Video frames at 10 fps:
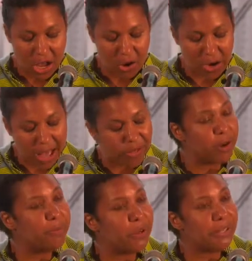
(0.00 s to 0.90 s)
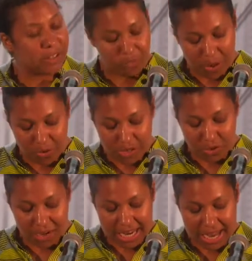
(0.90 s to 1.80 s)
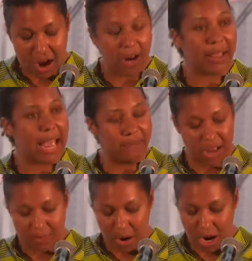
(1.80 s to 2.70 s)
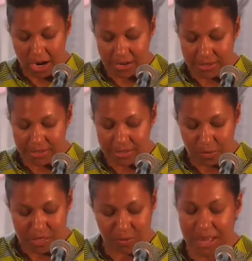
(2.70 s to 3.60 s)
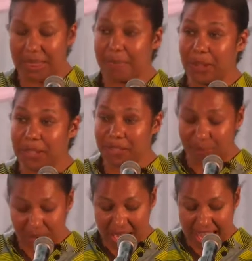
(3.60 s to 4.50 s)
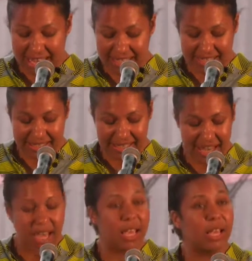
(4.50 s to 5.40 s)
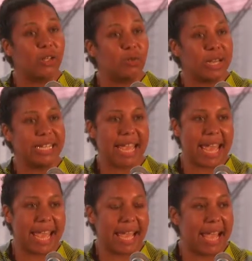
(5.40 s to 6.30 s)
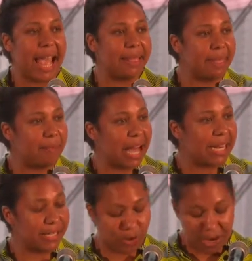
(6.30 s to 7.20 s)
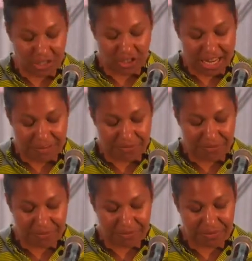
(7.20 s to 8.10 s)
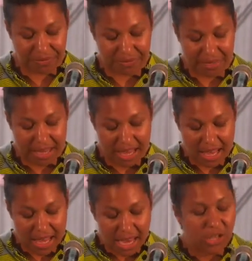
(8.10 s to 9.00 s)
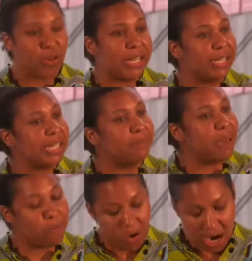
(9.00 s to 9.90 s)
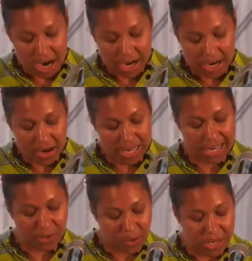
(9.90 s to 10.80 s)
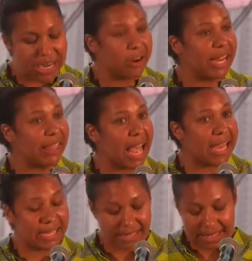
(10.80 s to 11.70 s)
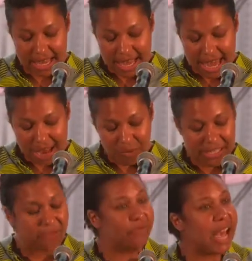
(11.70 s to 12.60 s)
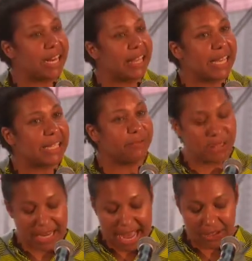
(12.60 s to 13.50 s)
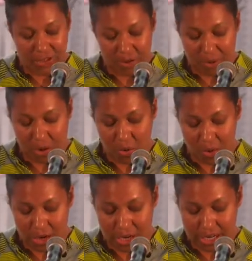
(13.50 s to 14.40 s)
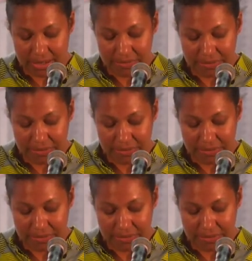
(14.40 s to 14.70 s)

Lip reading: Her other books of poetry are Life on Mars, which won the Pulitzer Prize, Duende, and The Body's Question. Tracy's memoir is Ordinary Light and was a finalist for the National Book Award.